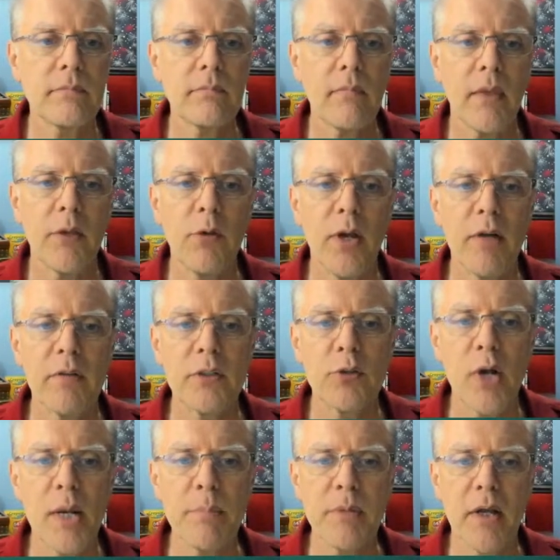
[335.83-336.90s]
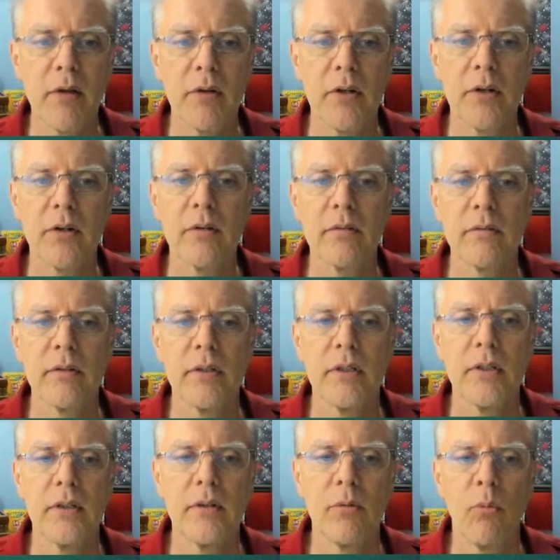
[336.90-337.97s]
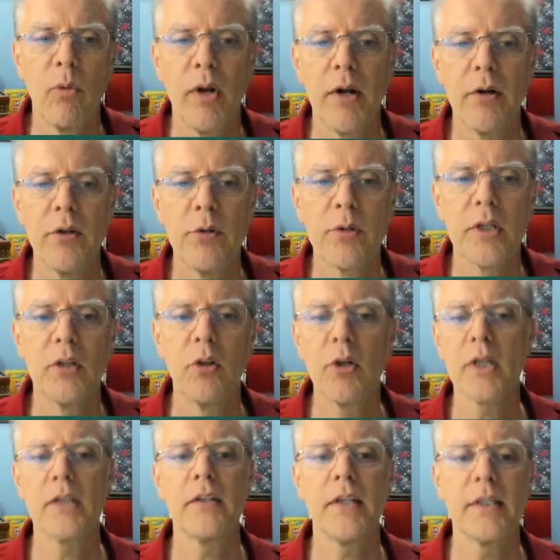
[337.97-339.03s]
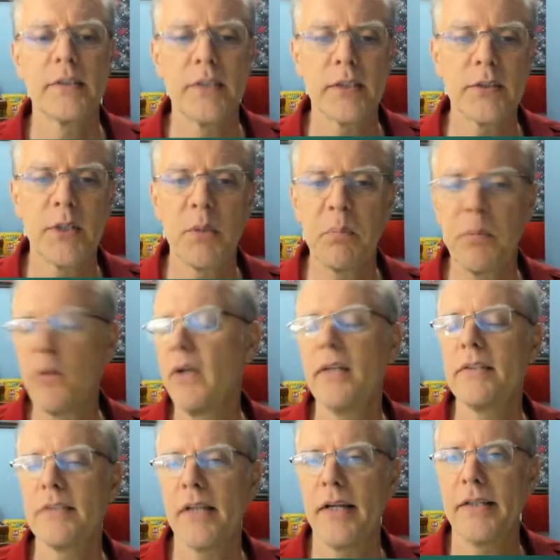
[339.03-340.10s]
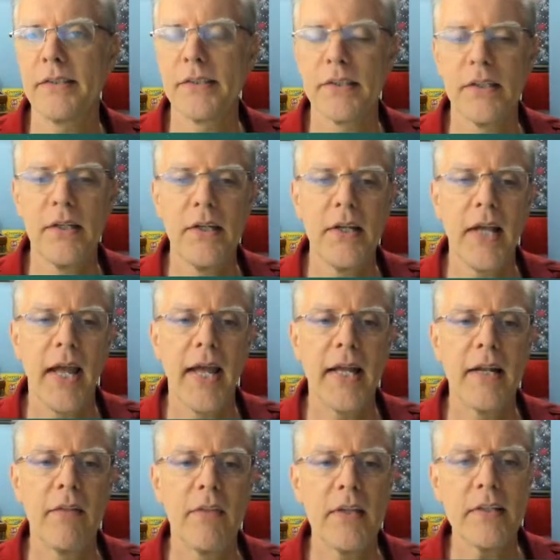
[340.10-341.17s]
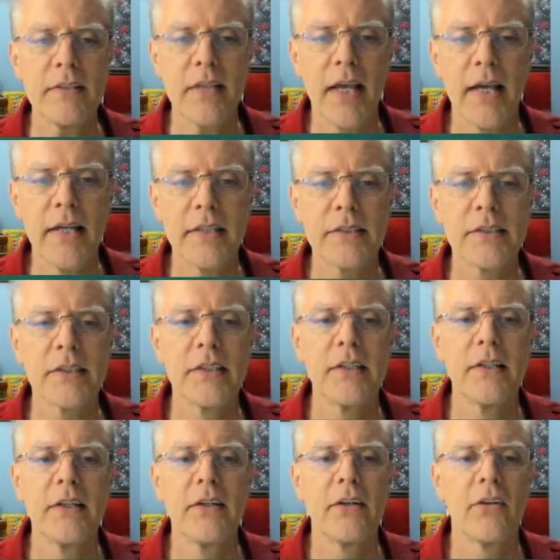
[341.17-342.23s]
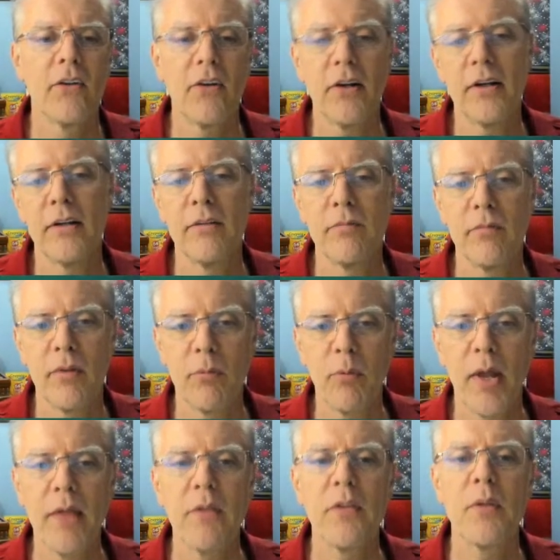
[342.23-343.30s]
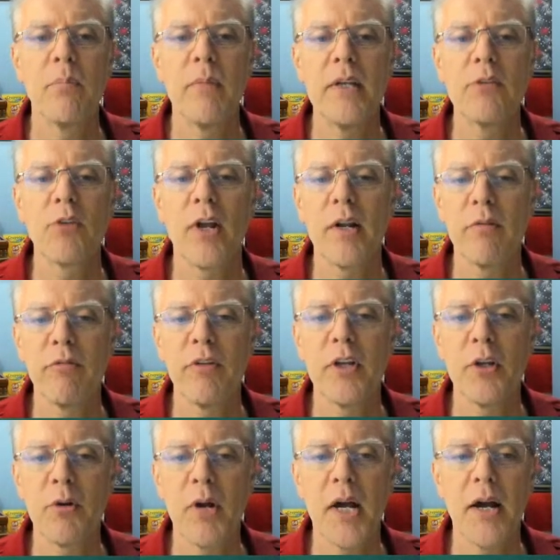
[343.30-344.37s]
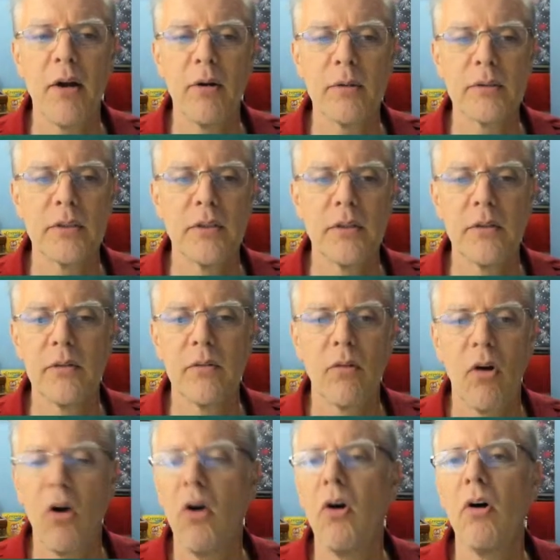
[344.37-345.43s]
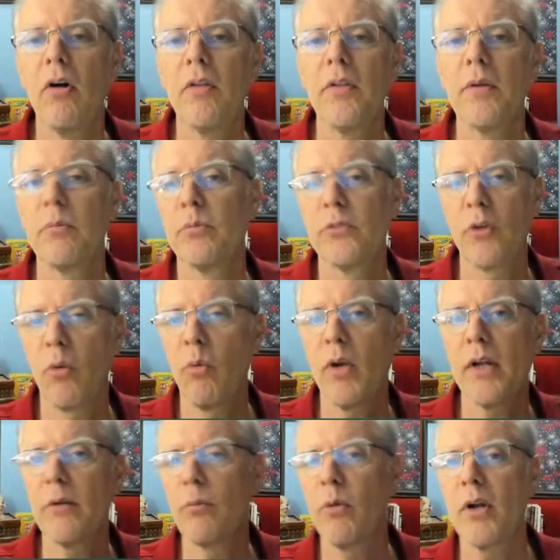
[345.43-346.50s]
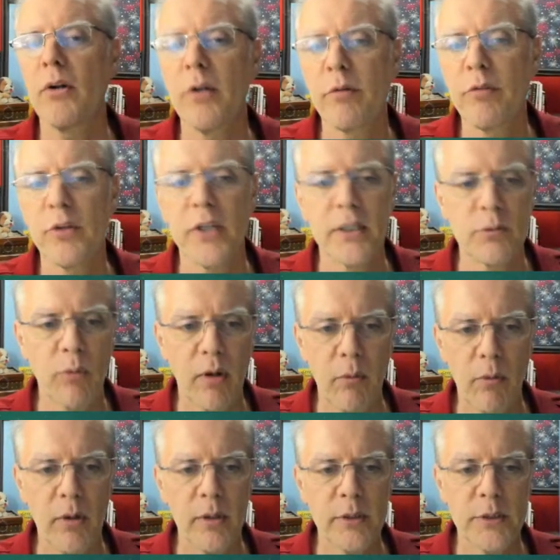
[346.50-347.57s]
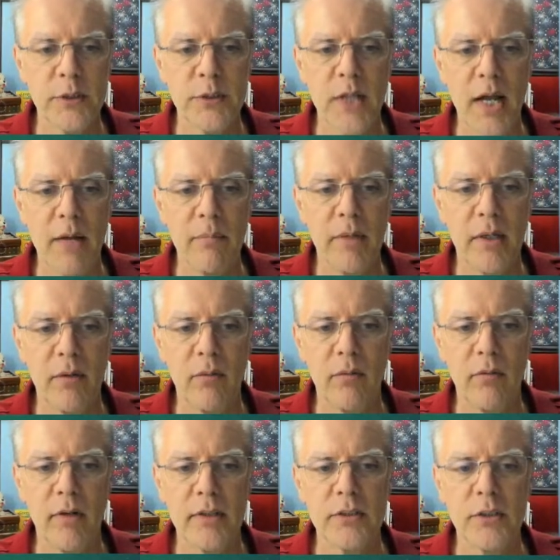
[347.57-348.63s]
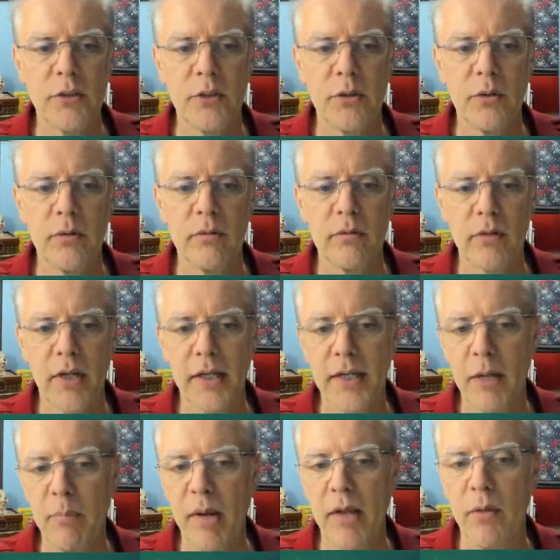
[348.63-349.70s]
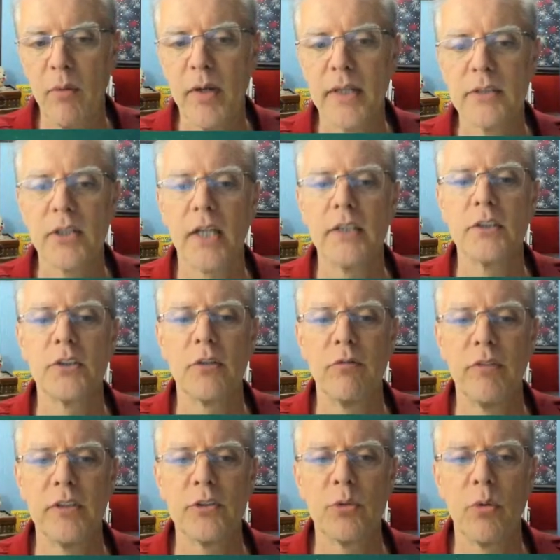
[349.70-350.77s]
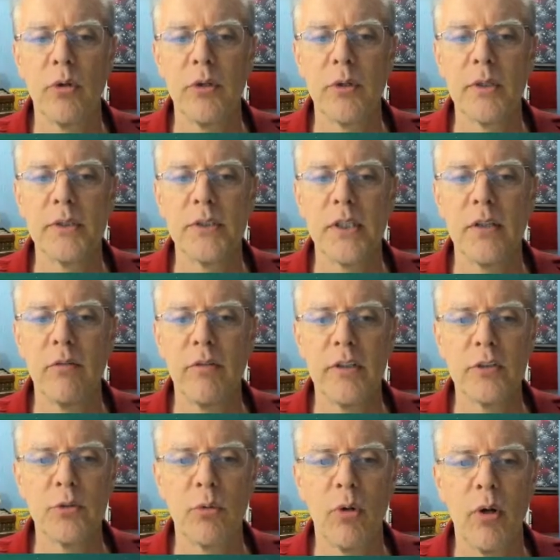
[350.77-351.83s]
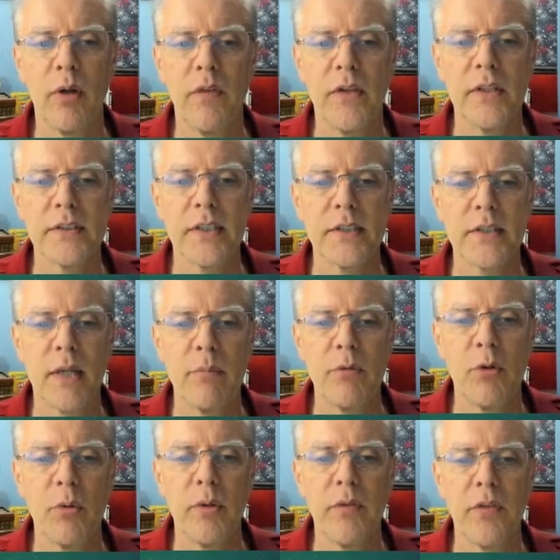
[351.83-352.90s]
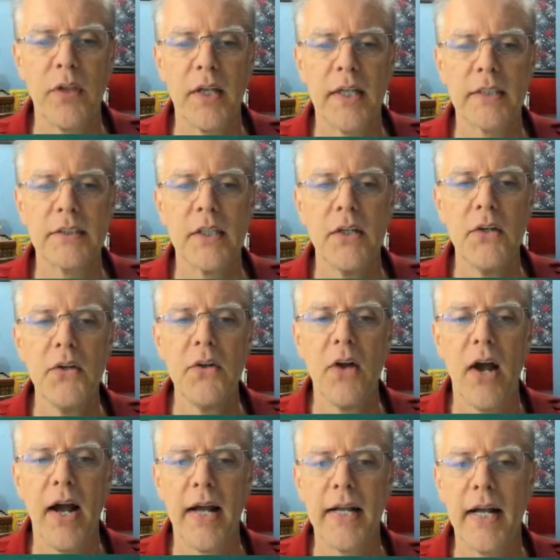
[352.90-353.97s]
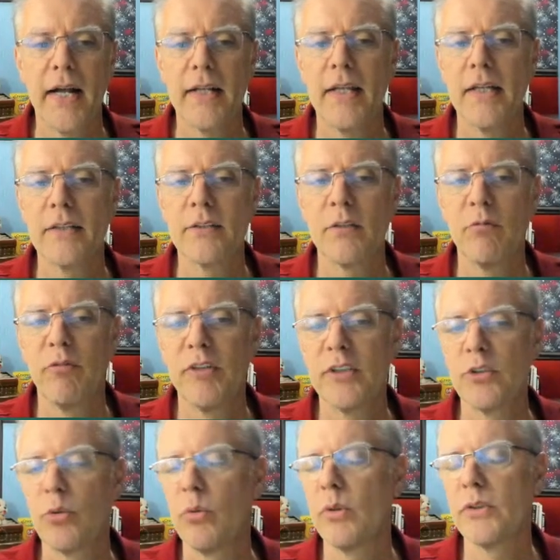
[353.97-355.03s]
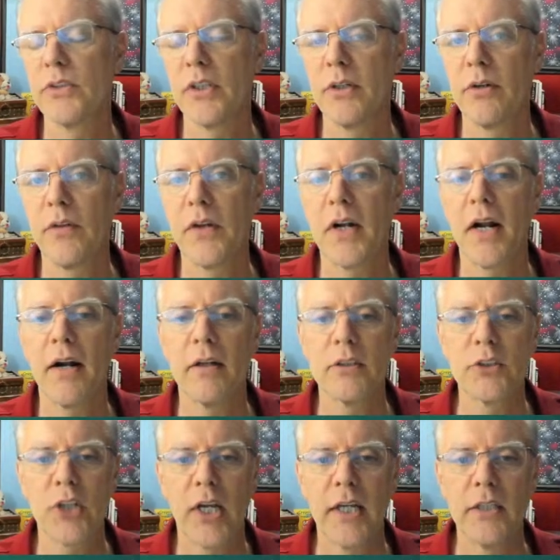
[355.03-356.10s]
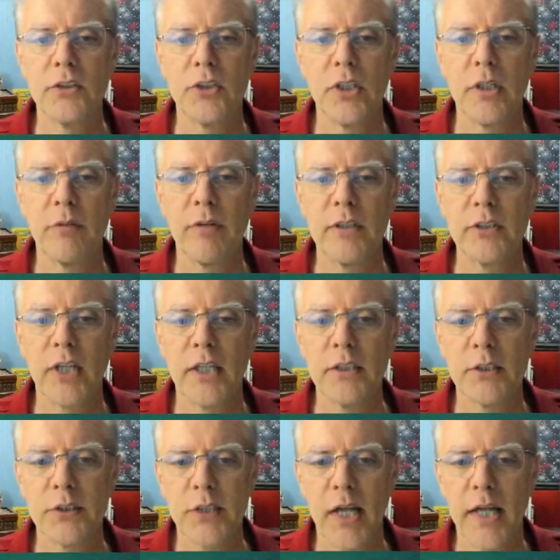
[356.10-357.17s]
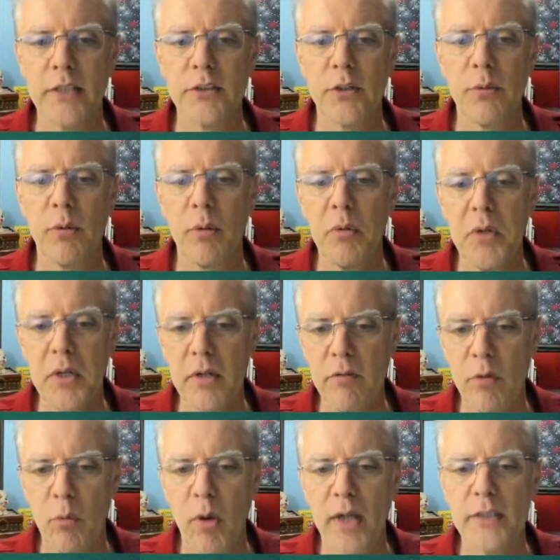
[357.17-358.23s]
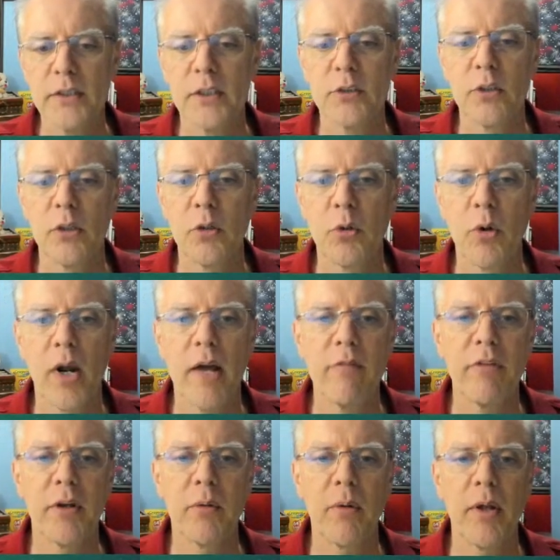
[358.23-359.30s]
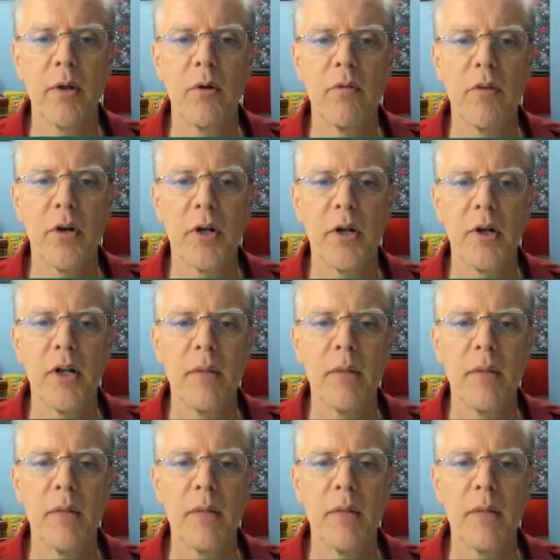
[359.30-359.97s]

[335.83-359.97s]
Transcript: you have a drop down here where you can look at the existing presets. And in this case, rather than me try to figure out all the, so what are different things? What does this knob mean? What does it do? Okay, now by the way, it changes the visual. You can see the visual on this as I'm doing things. I get some visuals here that are changing. If I change the size of the room, if you watch this little graphic right over here, let